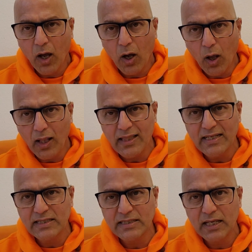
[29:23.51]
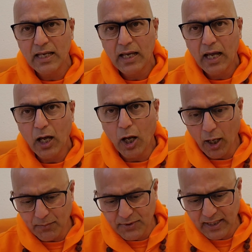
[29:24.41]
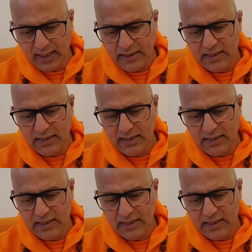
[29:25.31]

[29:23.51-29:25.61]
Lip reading: All these objects